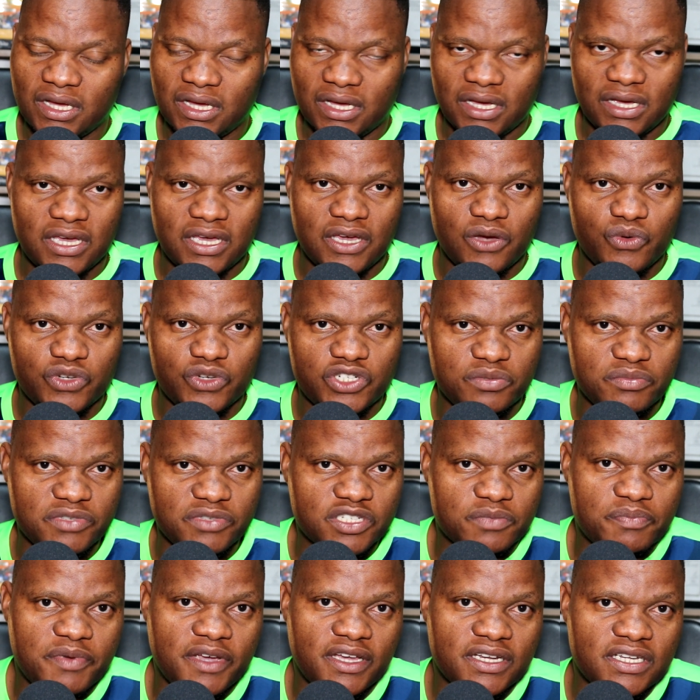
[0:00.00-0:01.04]
which
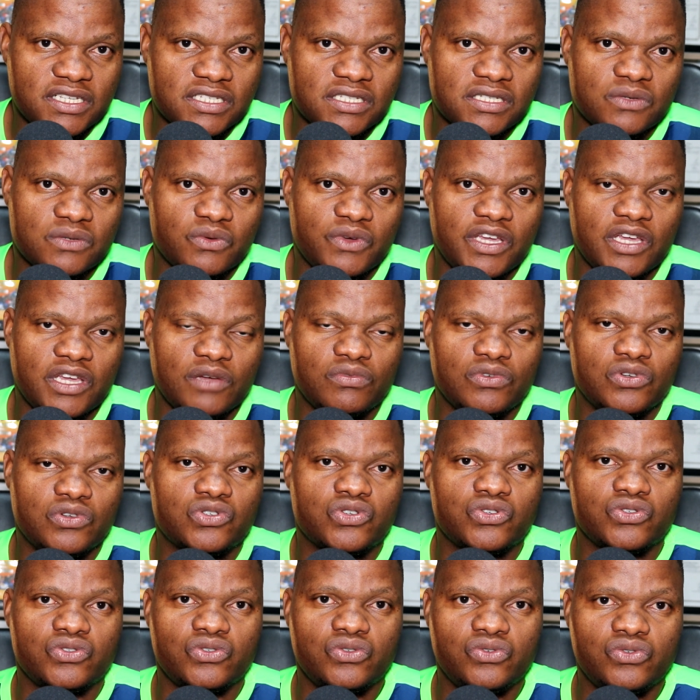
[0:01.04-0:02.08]
means Pirates were able
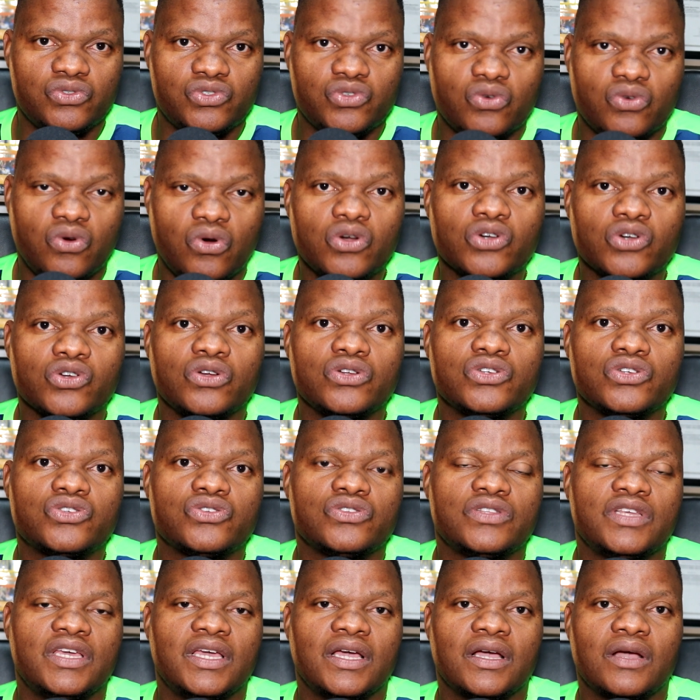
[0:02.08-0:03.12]
to hold on to
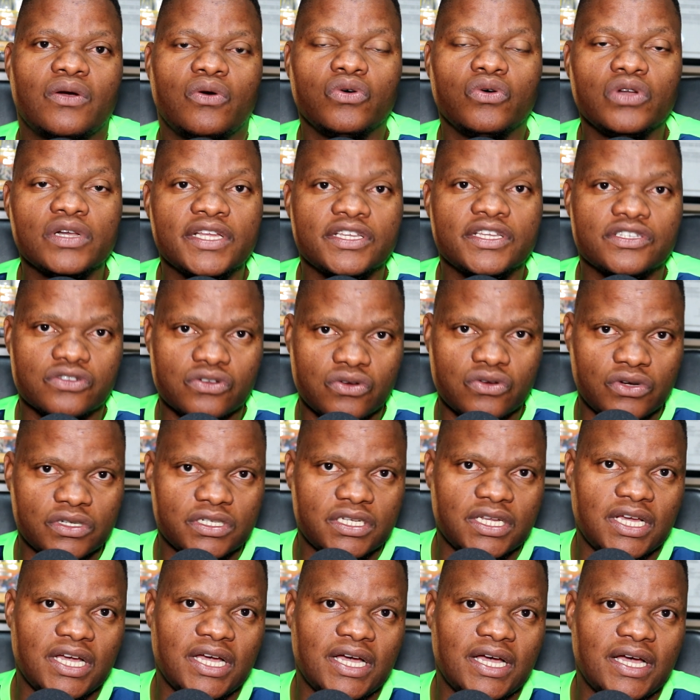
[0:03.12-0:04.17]
the goal they
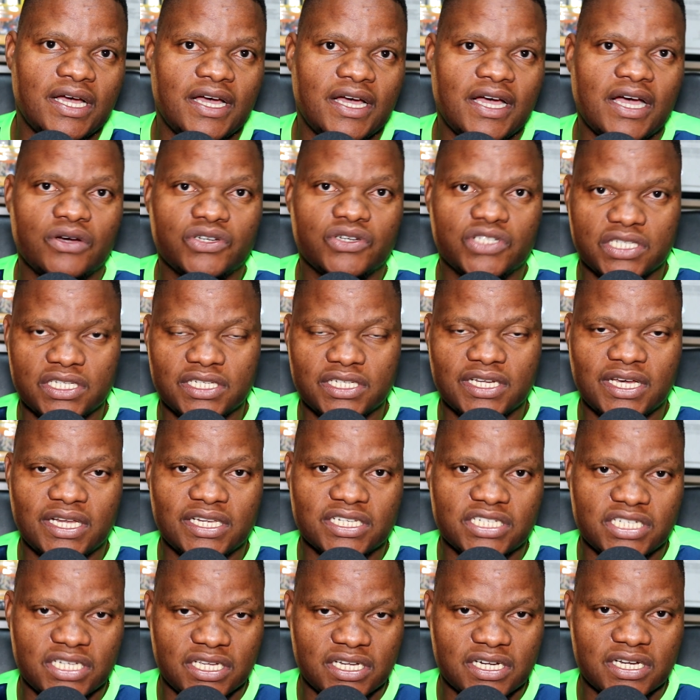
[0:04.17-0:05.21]
scored out in
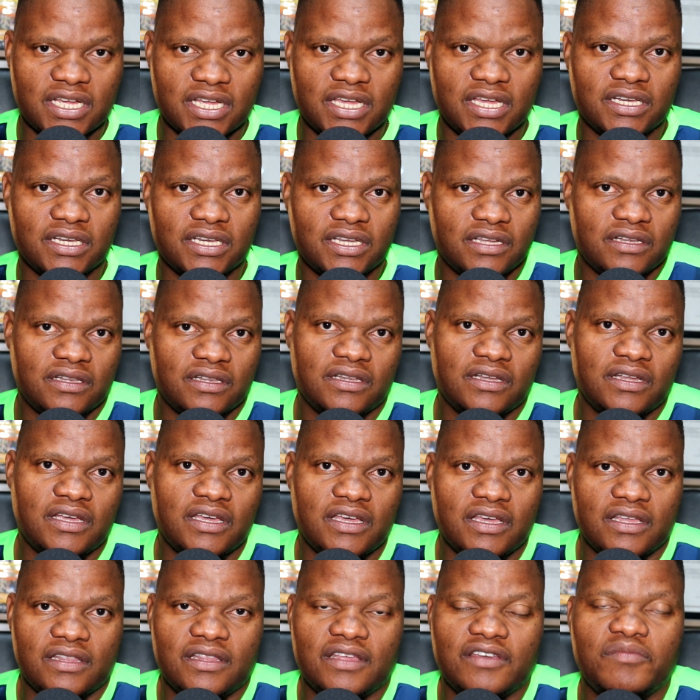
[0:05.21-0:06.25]
Algeria, and then
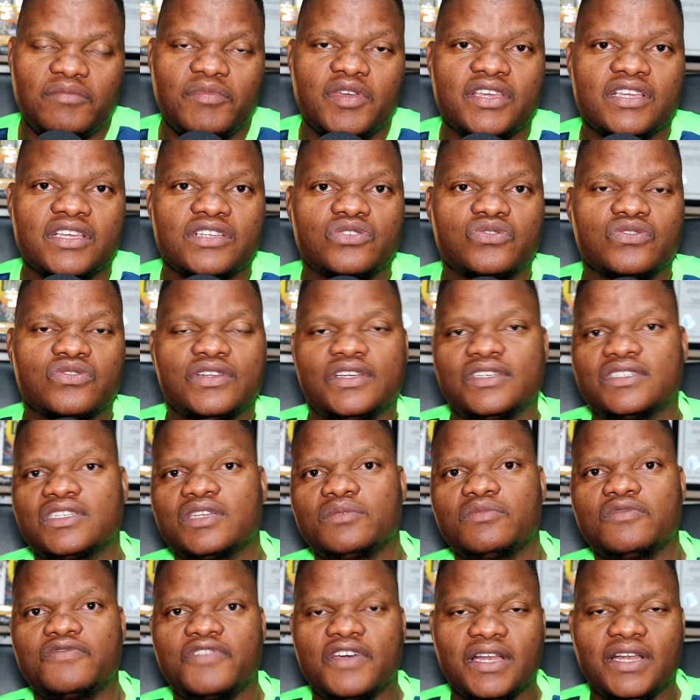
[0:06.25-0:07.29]
they make it to the
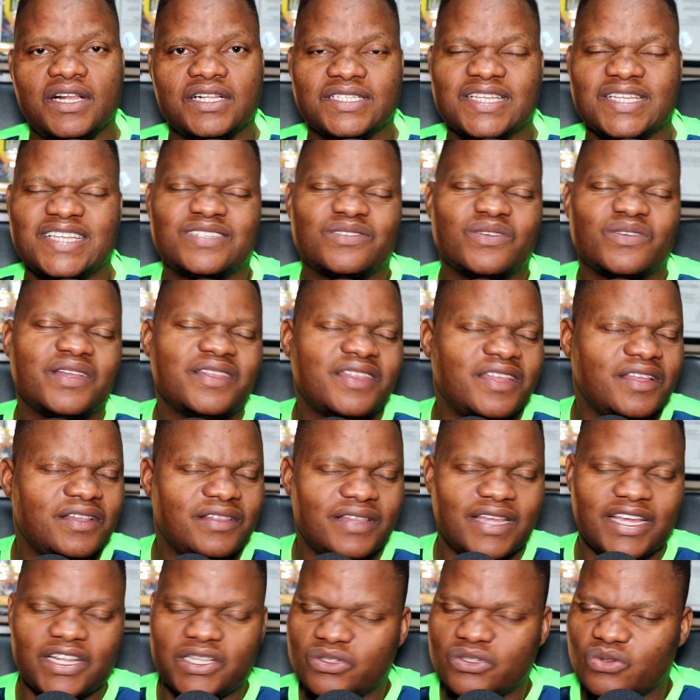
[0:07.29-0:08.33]
semi-finals. That's
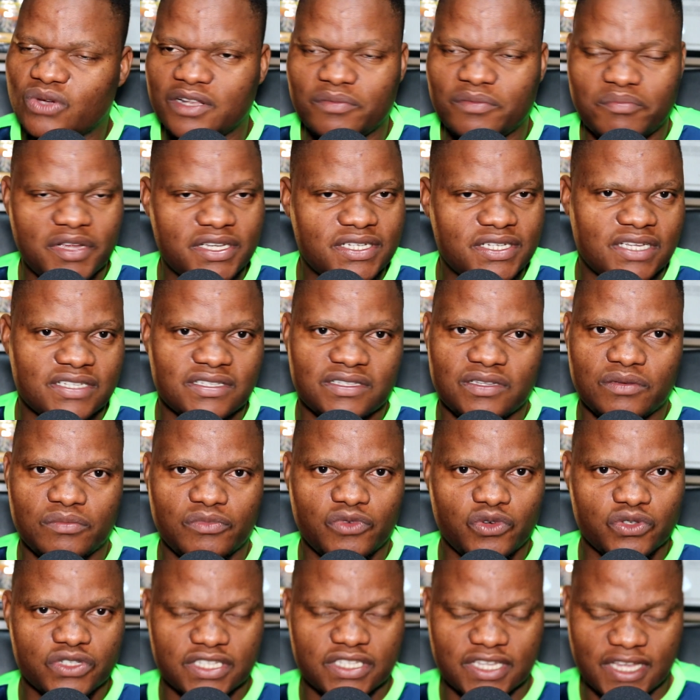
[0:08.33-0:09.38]
what matters the
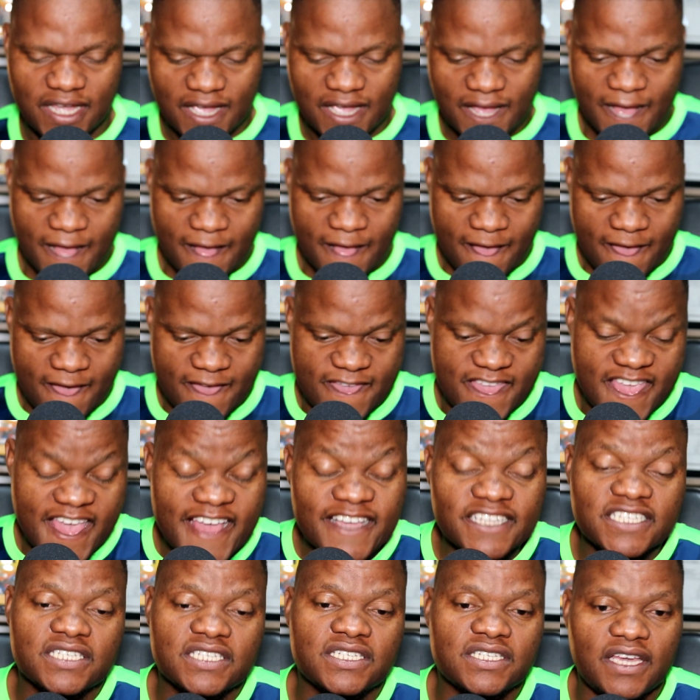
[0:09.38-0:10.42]
most.
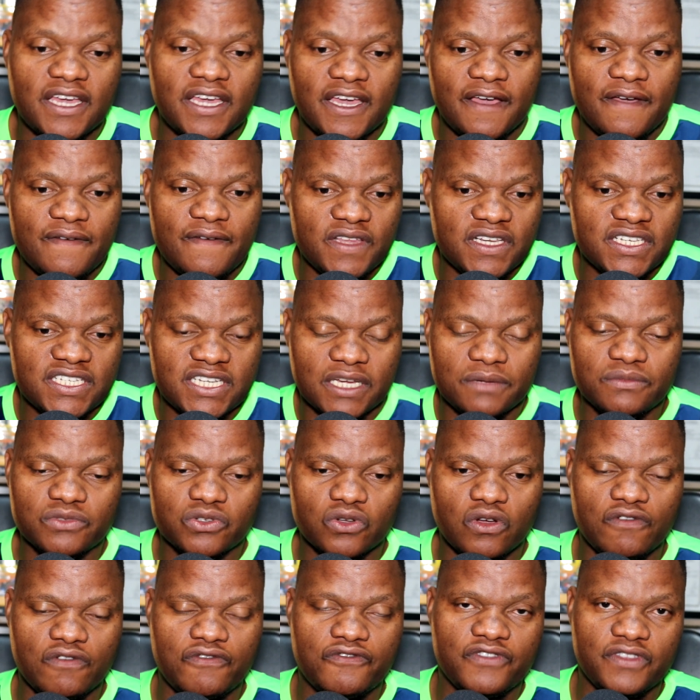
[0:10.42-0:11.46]
Yes, in terms
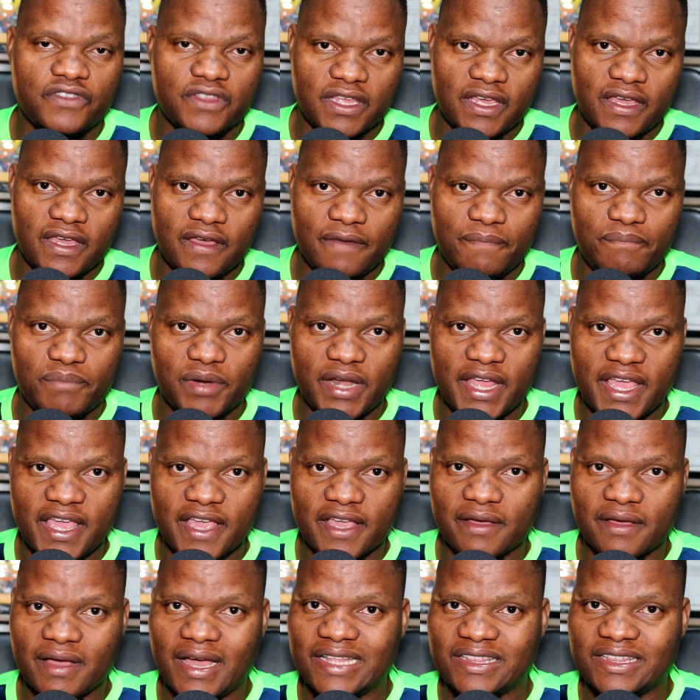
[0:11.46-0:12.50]
of the
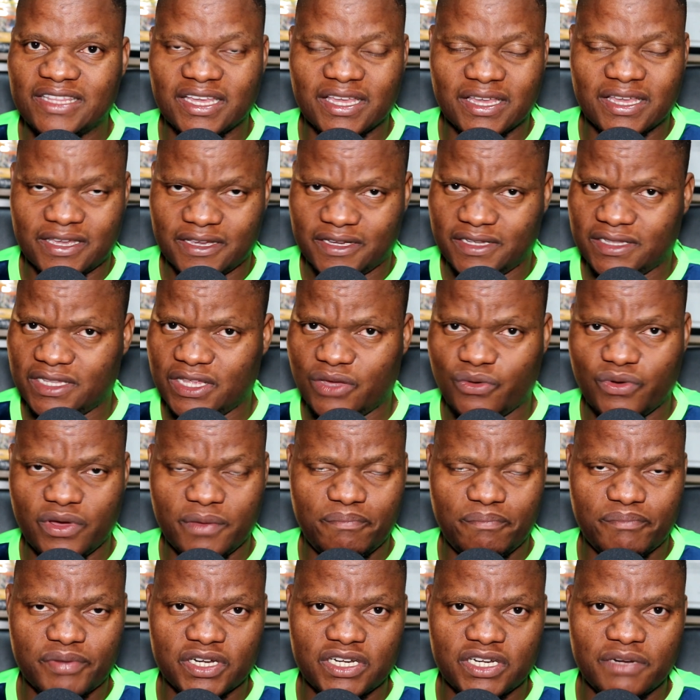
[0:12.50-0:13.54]
playing, I think they were
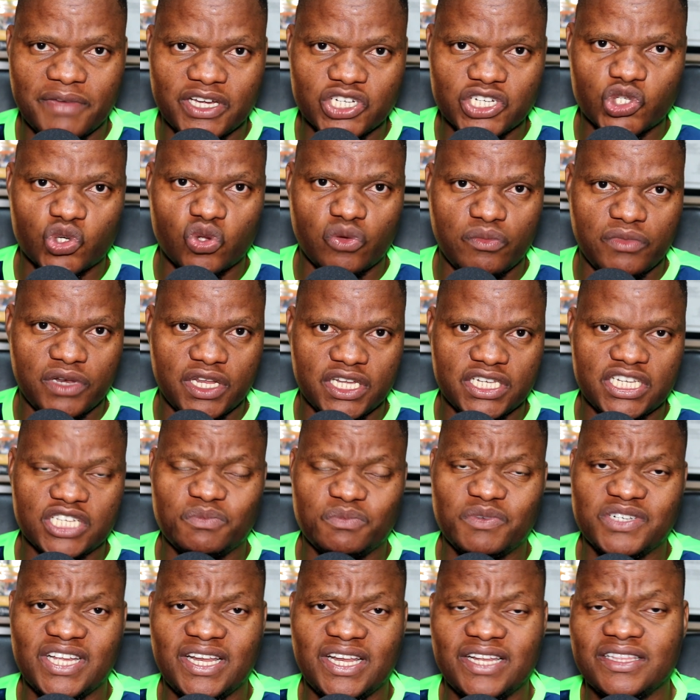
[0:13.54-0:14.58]
pretty much dominant,
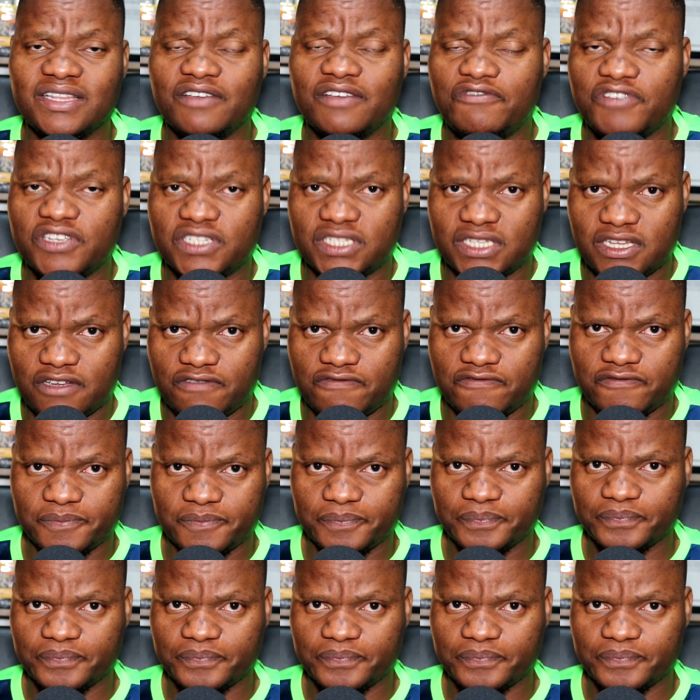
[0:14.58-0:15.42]
especially in the first half.